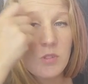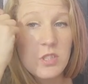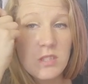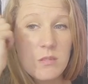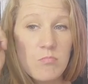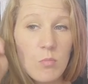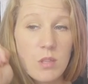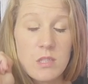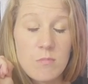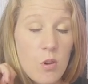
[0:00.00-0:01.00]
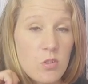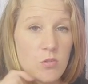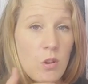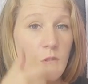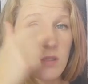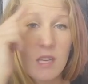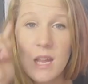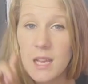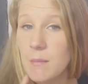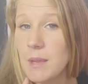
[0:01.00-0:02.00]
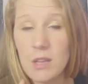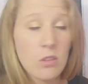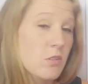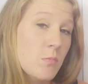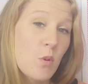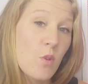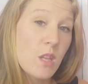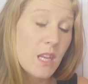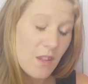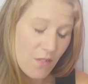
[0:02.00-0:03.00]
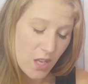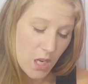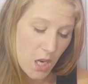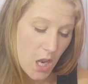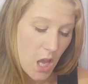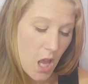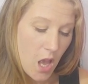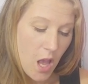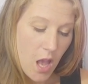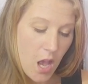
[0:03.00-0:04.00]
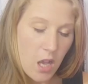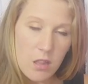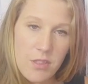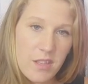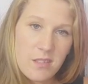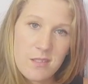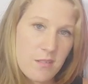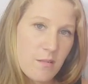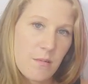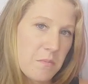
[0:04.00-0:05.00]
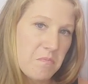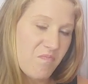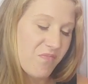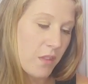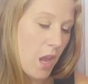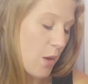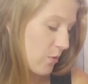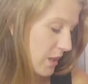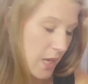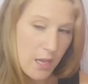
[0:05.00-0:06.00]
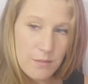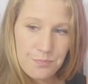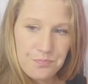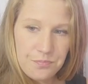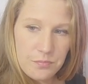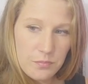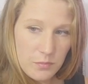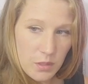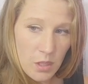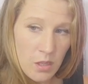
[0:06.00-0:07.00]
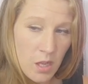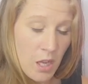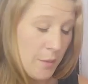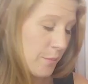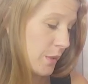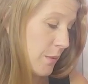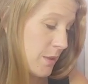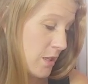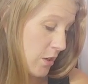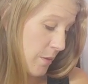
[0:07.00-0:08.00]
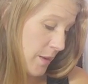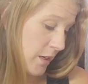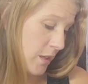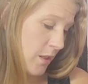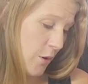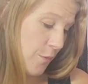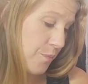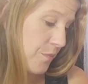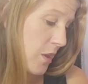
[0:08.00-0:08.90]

just in small strokes, and I can make it look smooth and even. This, I really can't. Let me tell you about it though.